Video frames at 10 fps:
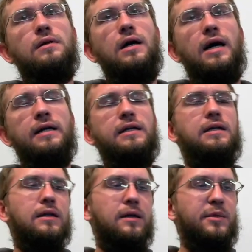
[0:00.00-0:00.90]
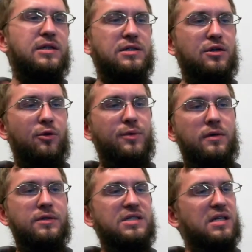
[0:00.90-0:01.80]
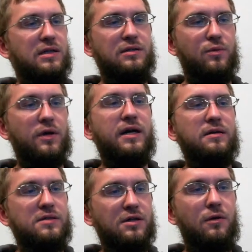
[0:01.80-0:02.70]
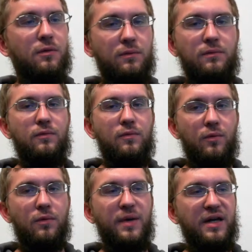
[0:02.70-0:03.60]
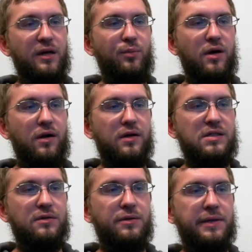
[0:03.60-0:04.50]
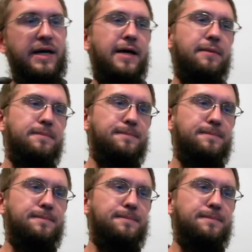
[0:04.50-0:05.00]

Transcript: I need to limit the scope though and just get this working. So we're making progress on doing that.